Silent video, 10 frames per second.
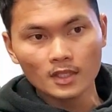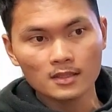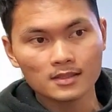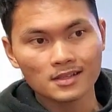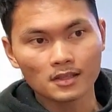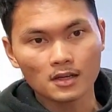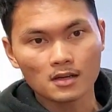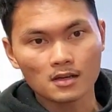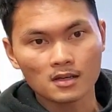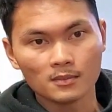said a lot of
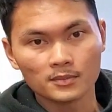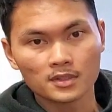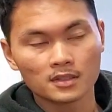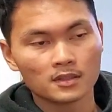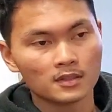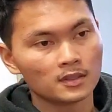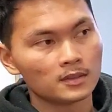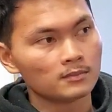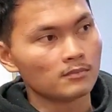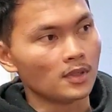ums,
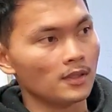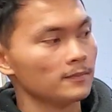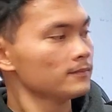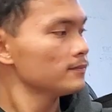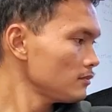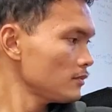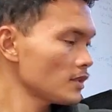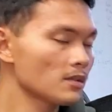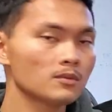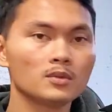but
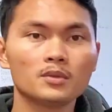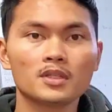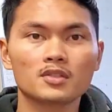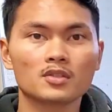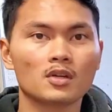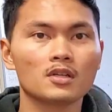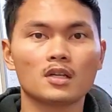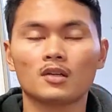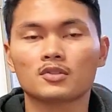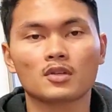we'll get started.
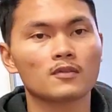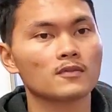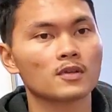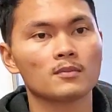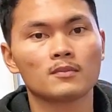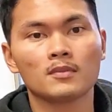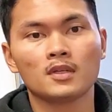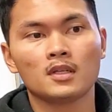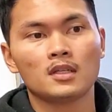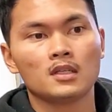I'll start from,
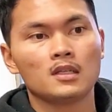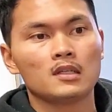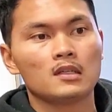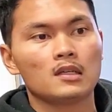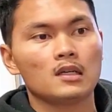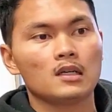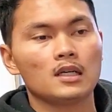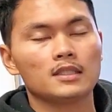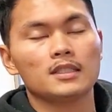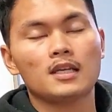
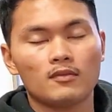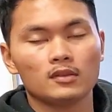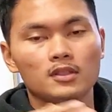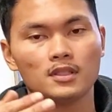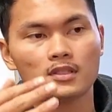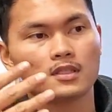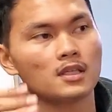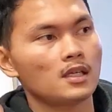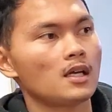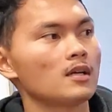I did have a list.
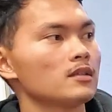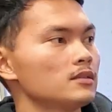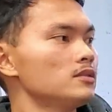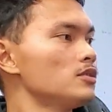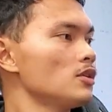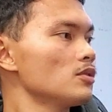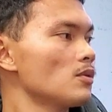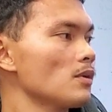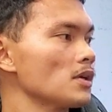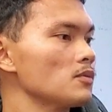I don't know
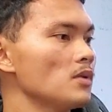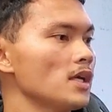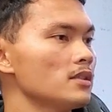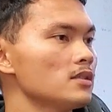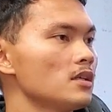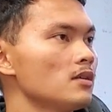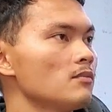where it went.